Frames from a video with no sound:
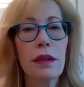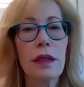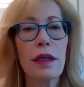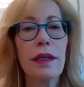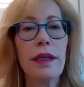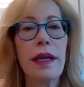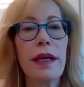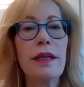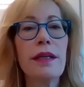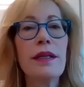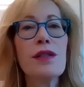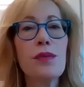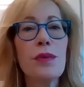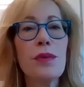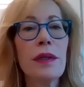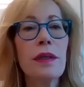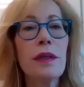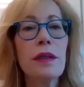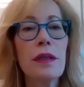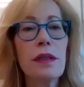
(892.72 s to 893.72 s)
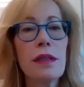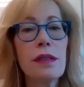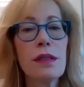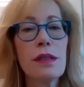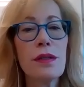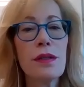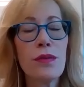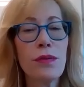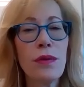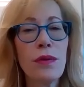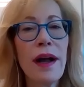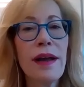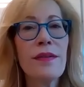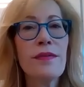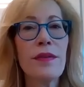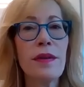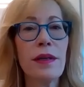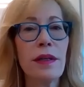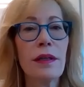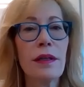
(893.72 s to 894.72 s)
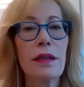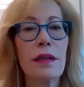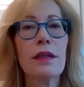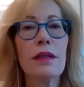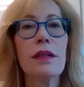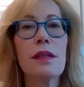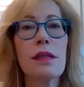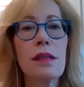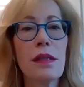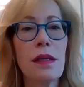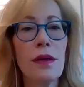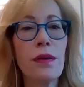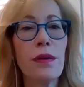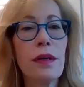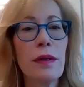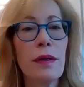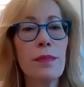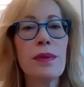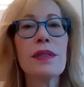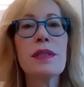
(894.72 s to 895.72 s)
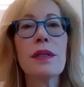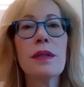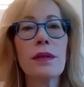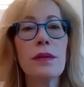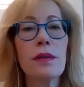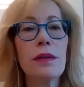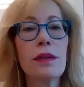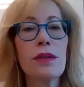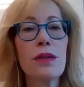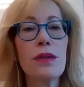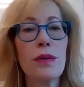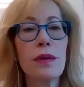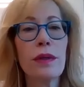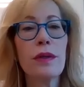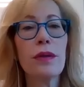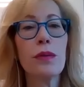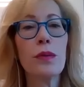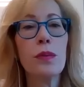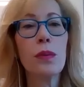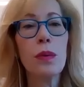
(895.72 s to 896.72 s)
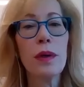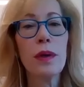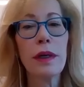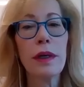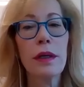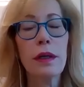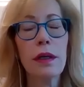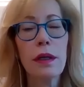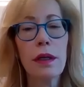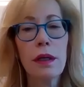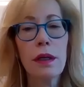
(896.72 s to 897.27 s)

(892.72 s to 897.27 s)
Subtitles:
And Israel is thriving in this area, particularly during the war.